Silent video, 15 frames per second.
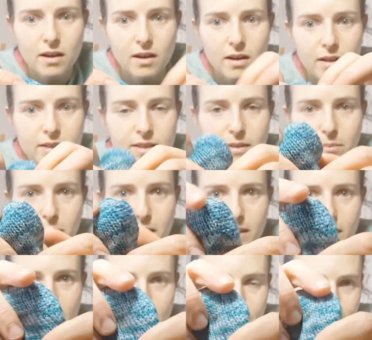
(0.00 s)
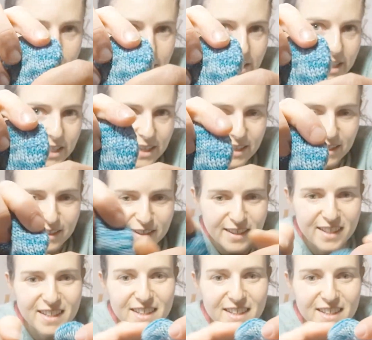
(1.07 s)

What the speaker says: and some mending I've done here,